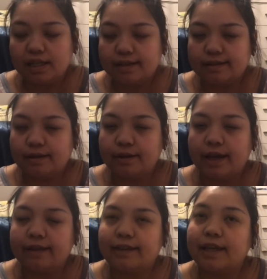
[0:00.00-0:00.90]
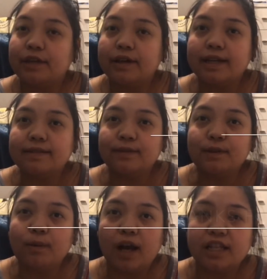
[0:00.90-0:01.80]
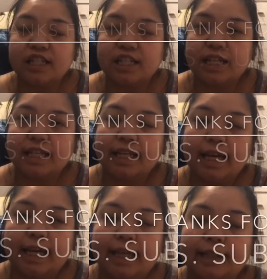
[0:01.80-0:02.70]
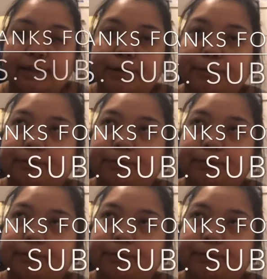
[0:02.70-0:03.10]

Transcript: So yeah, thank you guys for watching and